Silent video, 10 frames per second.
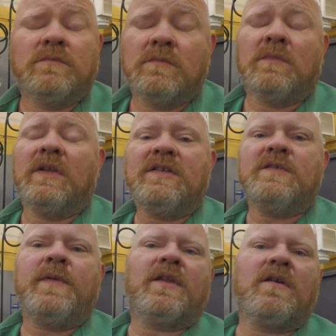This
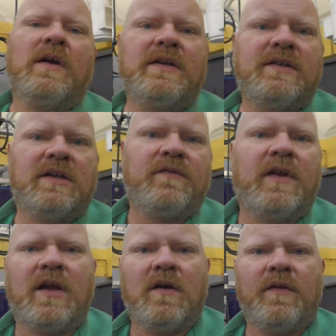has been the craziest
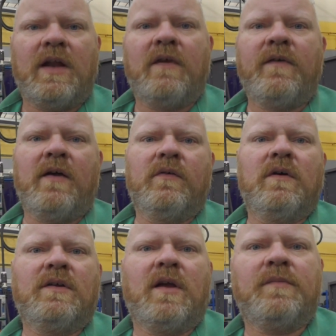video that I've
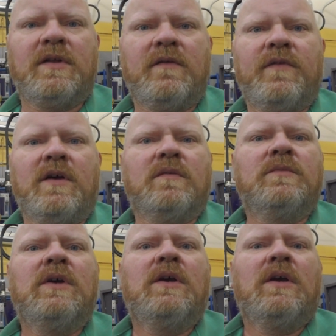ever attempted to film.
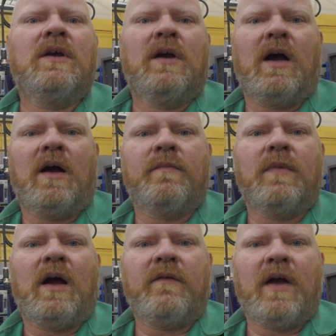
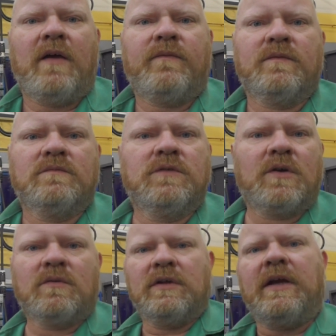I've
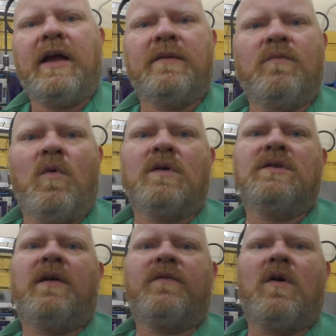literally had more
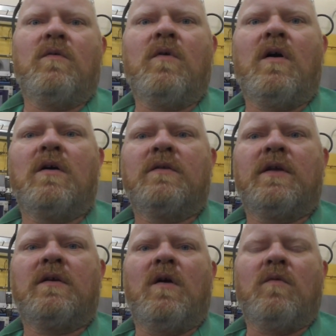stuff go wrong
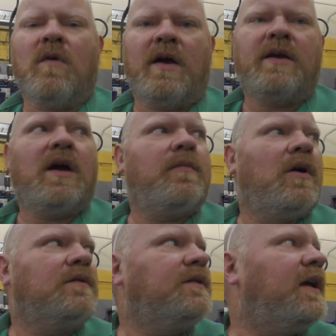than go right. I'm
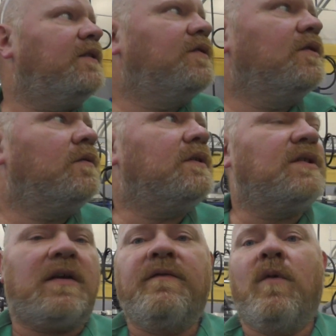on day 2.
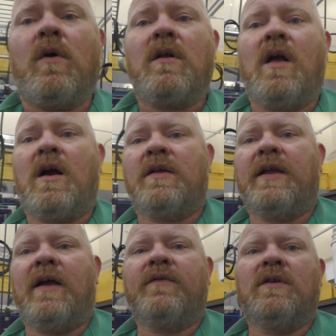It's like 4 o'clock in
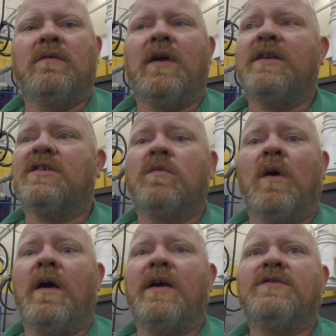the afternoon. I
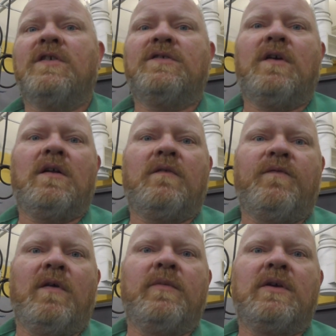swear I just started
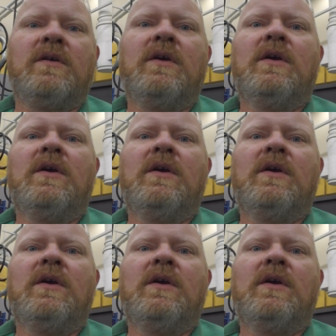filming